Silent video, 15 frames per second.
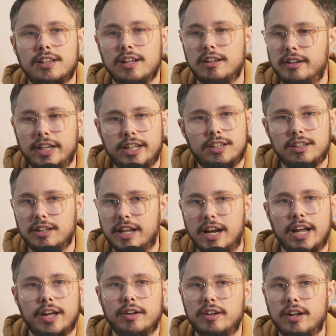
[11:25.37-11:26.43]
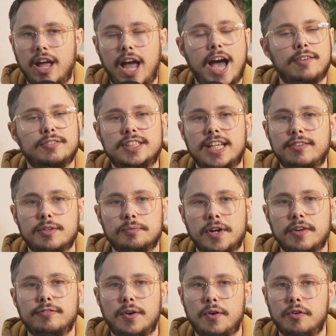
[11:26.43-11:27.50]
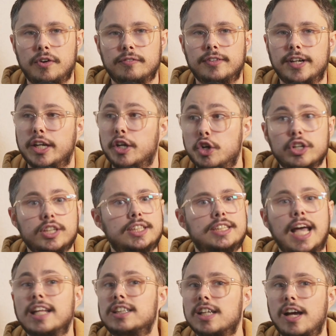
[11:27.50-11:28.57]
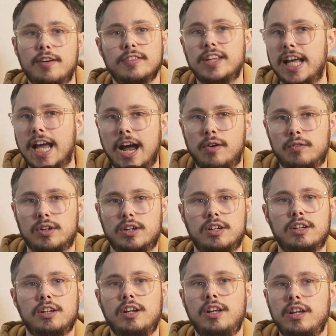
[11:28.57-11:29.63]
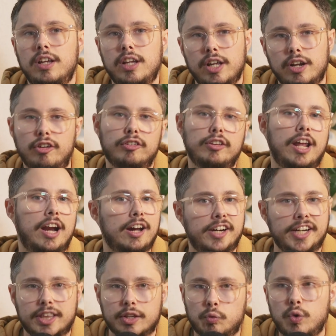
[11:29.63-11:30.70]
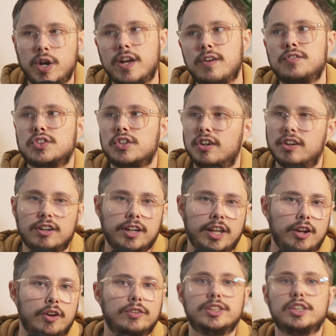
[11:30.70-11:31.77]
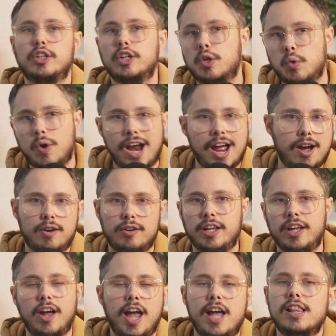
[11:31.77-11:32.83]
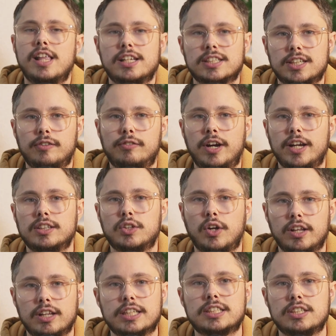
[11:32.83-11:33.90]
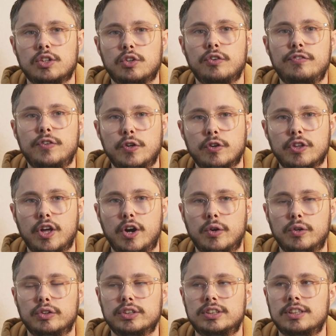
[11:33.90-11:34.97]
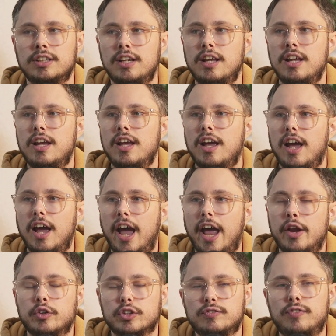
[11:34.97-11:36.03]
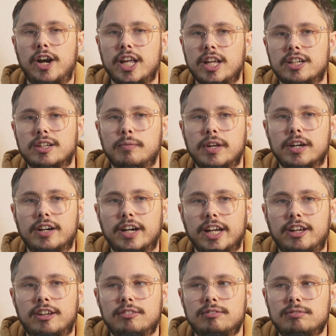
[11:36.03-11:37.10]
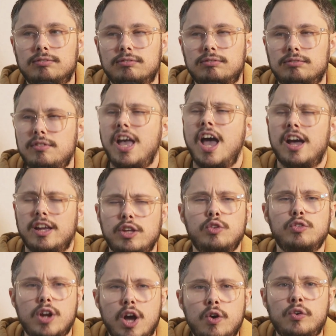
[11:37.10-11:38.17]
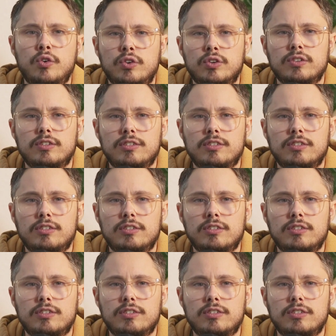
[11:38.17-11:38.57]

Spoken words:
like that I have saved in my phone of like good sets of the hour, you know, that I like the riffs or, you know, it's a good crowd, yeah, any of that stuff, right? So I listened to a few of those, and it was funny to be like, yeah, you know